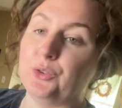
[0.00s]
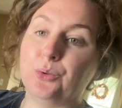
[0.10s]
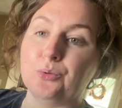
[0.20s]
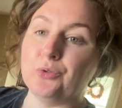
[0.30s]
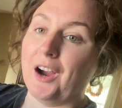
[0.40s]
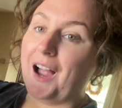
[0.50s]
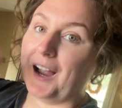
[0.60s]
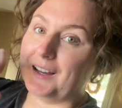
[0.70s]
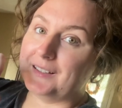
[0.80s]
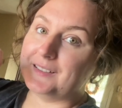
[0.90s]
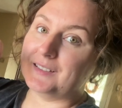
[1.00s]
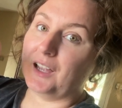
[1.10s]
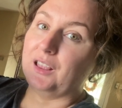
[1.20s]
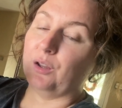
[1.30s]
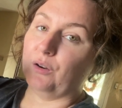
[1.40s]
to rise
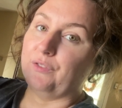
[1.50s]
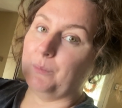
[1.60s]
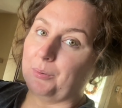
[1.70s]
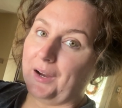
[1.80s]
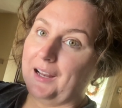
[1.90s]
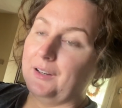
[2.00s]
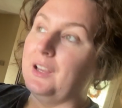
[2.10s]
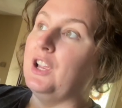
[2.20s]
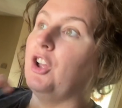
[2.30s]
a loaf of bread.